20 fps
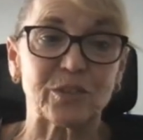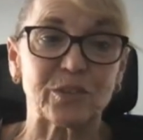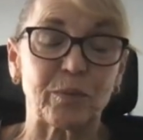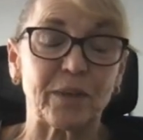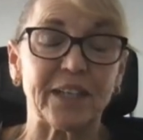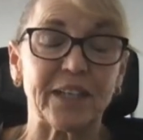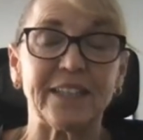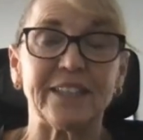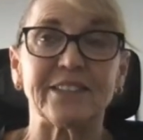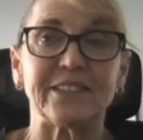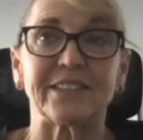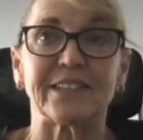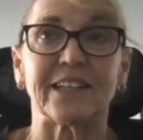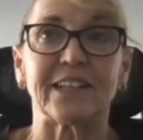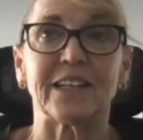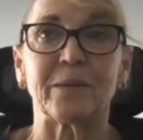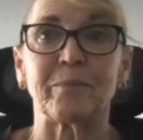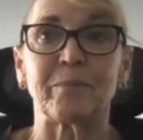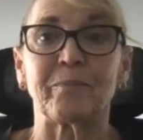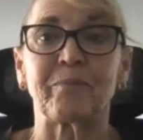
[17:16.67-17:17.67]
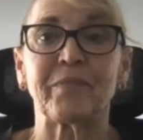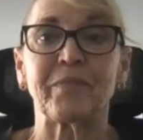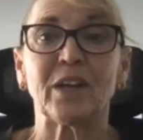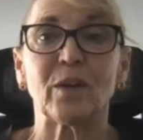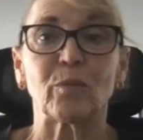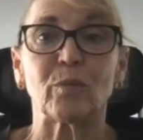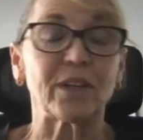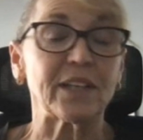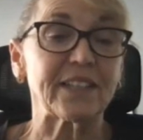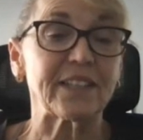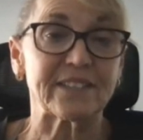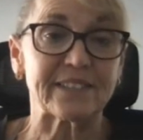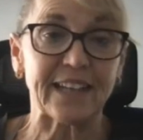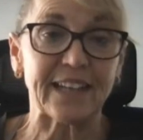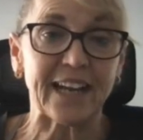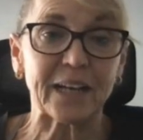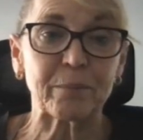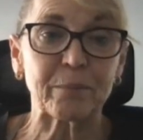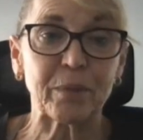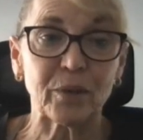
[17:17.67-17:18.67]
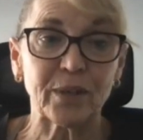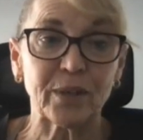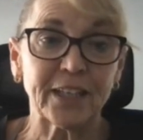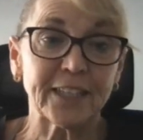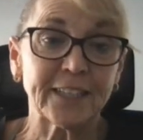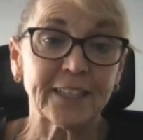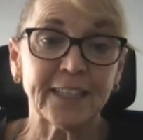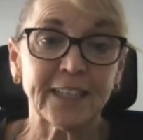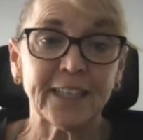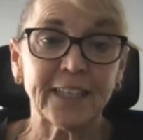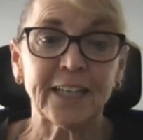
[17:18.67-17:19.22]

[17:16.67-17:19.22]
what is really sad about it.